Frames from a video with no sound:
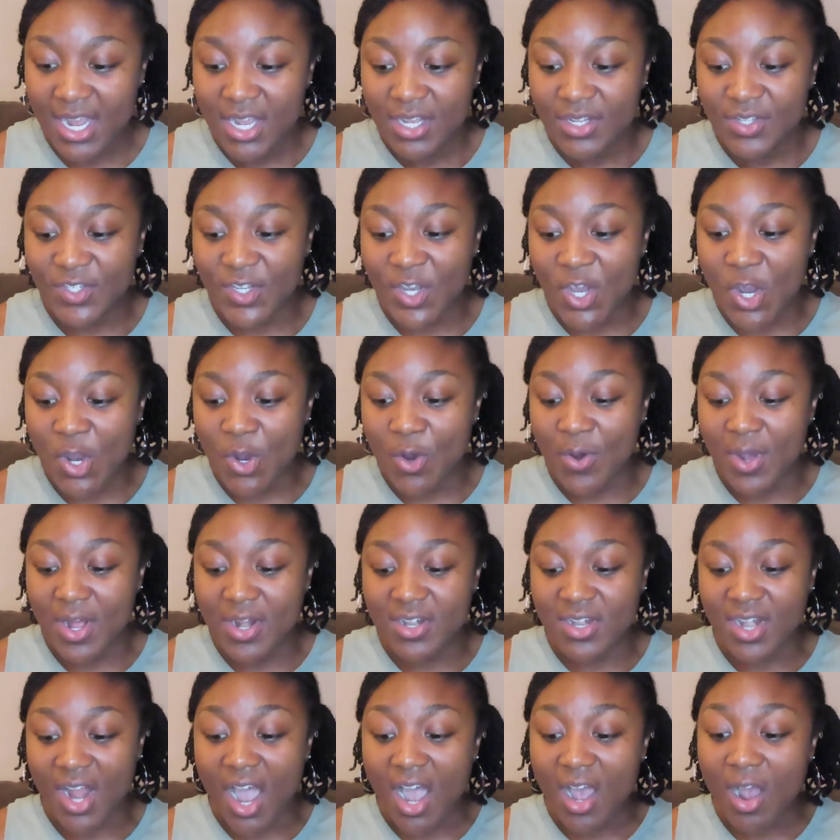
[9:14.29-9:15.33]
So
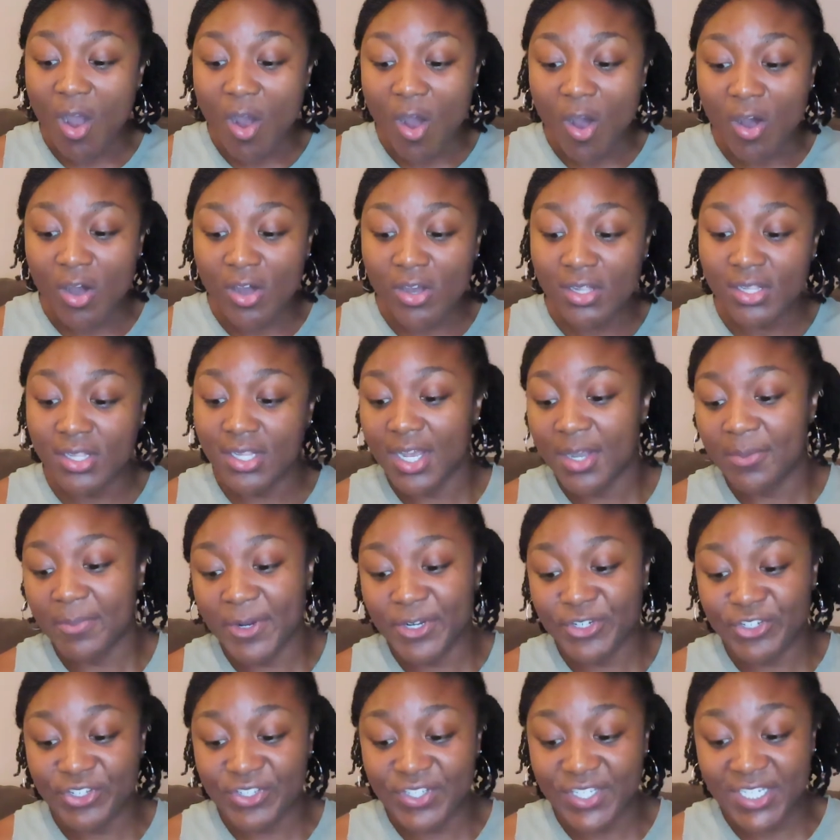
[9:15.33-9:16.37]
not all
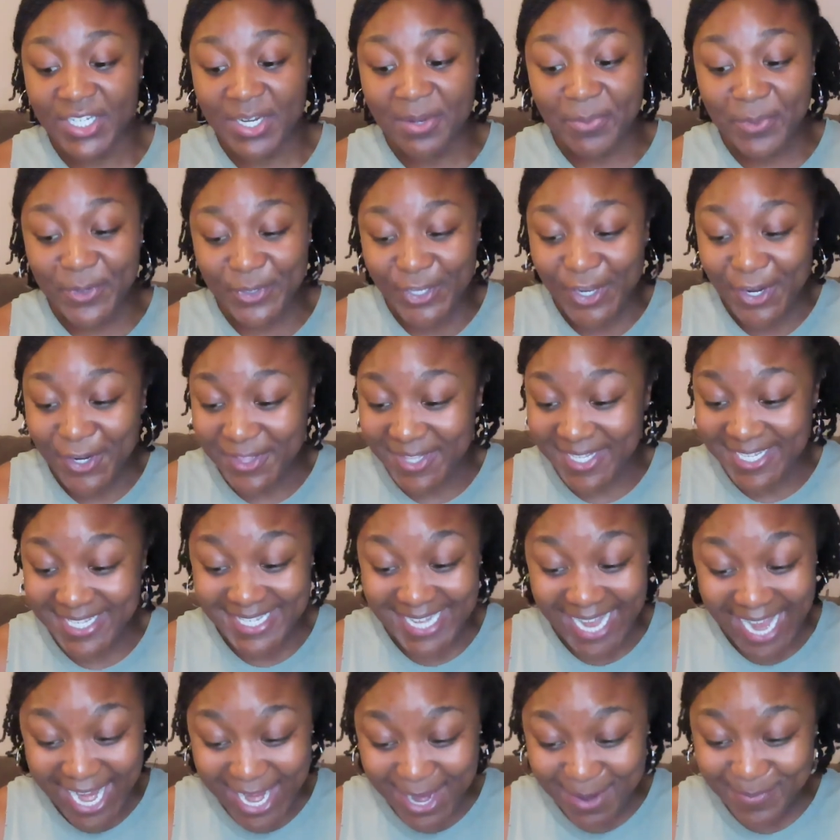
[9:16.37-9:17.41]
emergency numbers are the
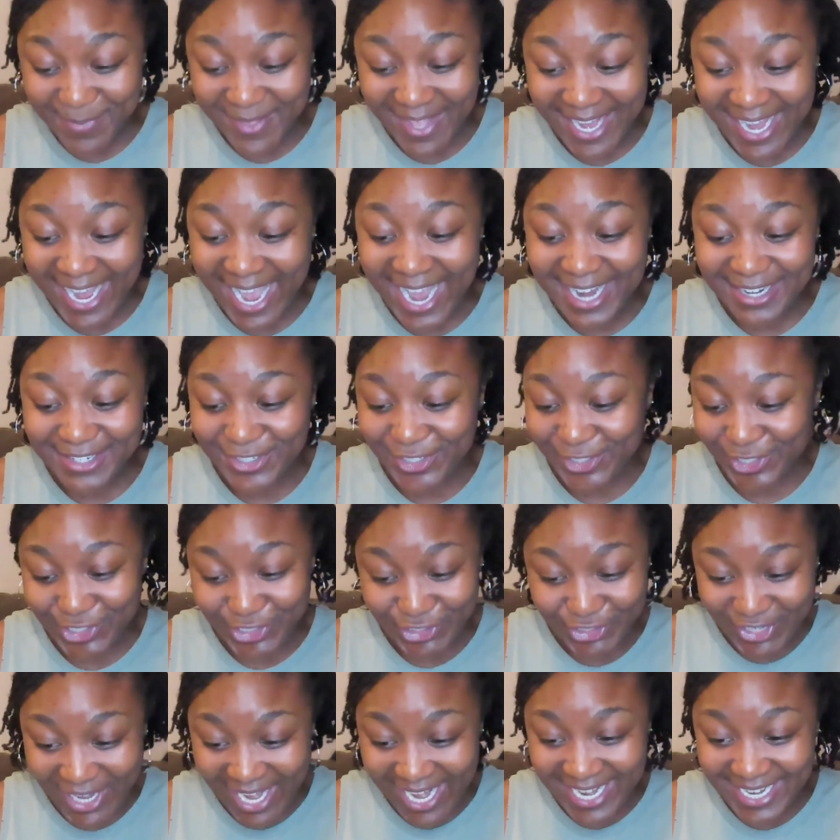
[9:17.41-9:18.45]
same. They
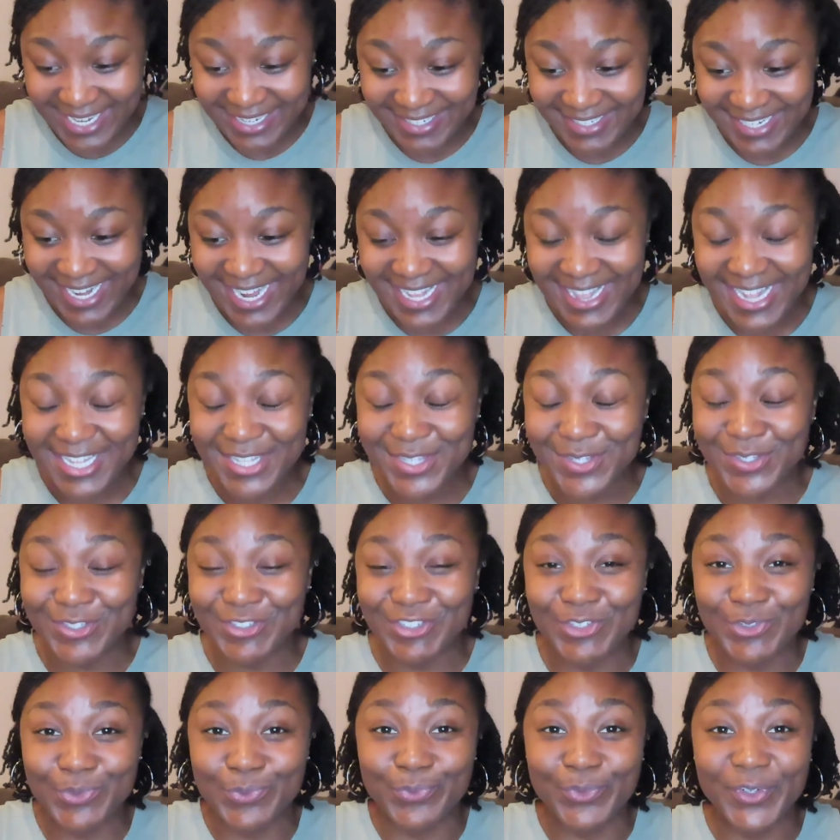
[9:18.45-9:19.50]
actually change, and that's
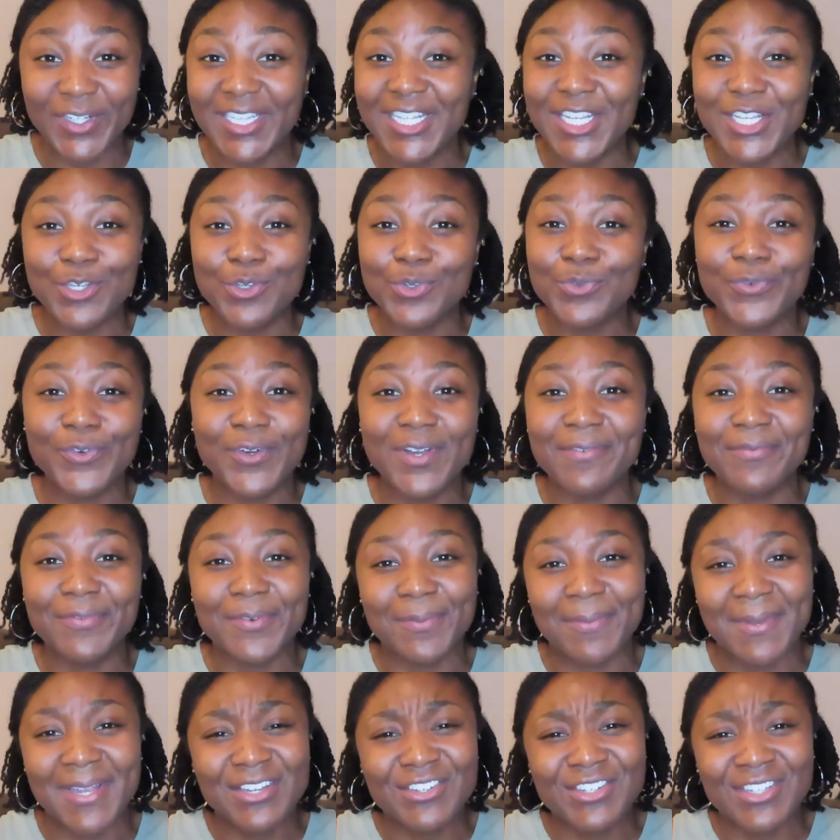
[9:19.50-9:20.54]
just really useful
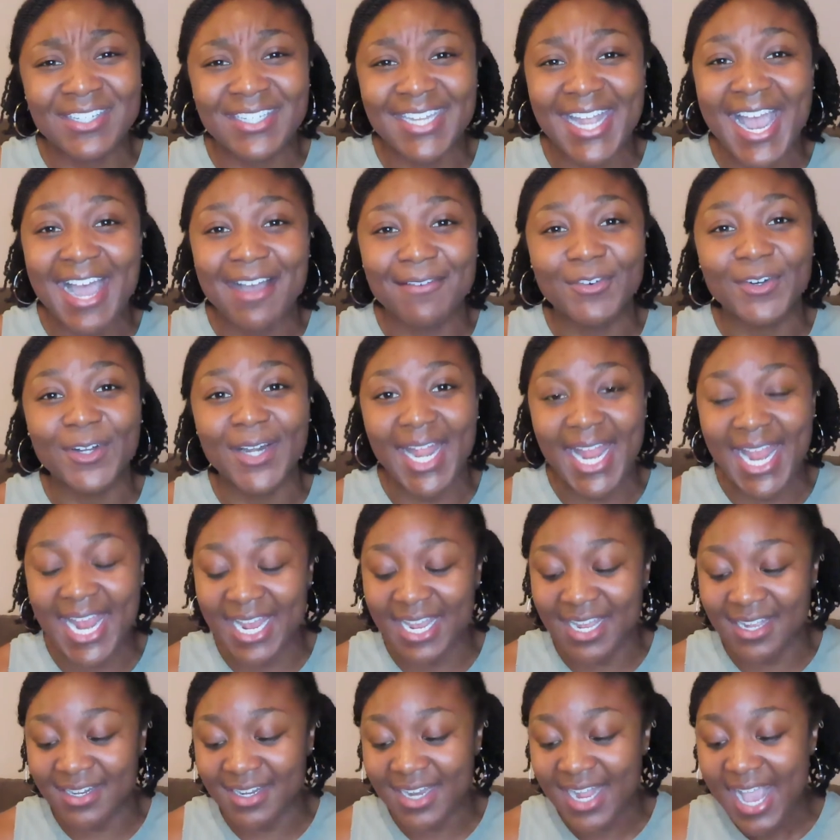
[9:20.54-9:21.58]
information to have on
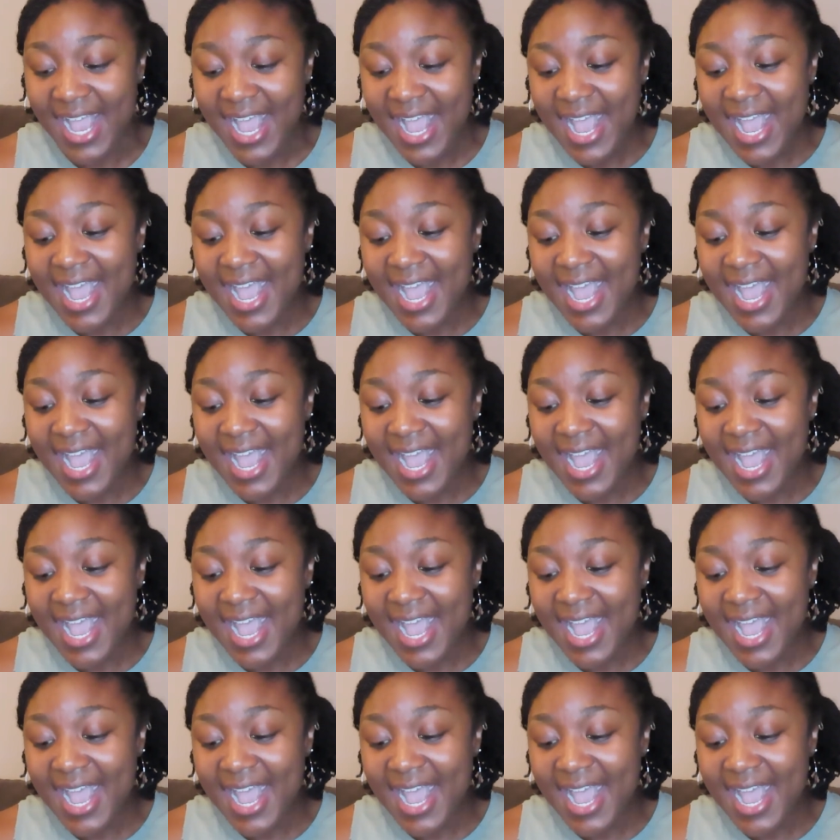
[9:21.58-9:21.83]
hand.